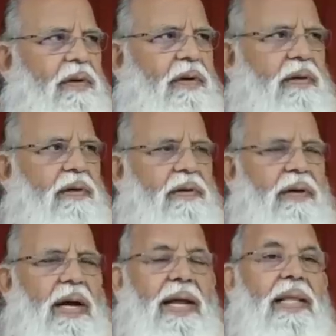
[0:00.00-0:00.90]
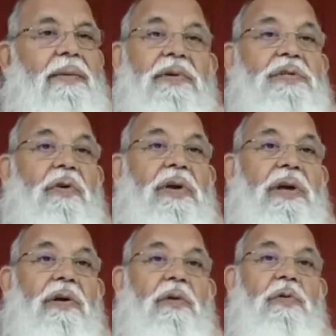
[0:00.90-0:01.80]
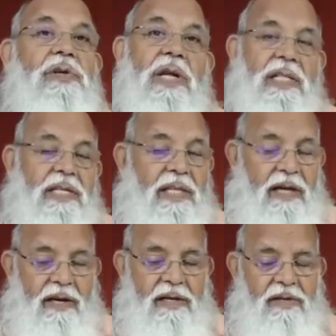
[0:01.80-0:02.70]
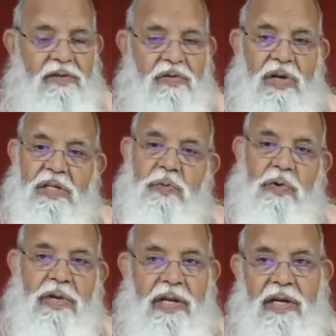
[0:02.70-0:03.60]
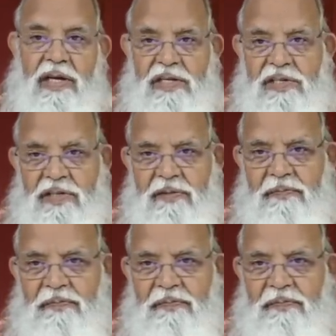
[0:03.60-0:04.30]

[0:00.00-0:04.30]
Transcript: Uh, and he was talking in Gujarati there. So I spoke in English.